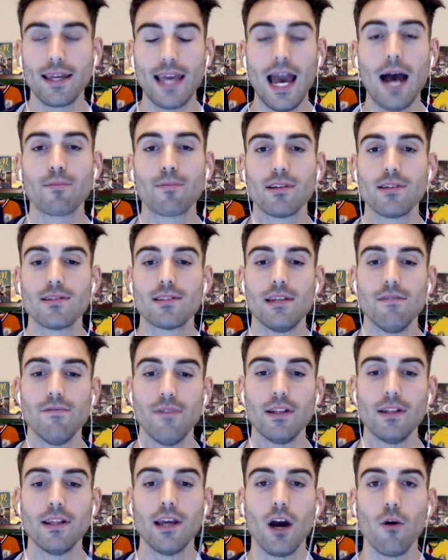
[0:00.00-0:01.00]
captaincy
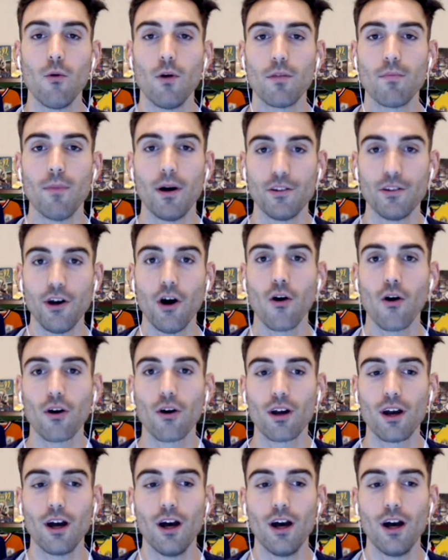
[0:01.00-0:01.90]
video with my dog,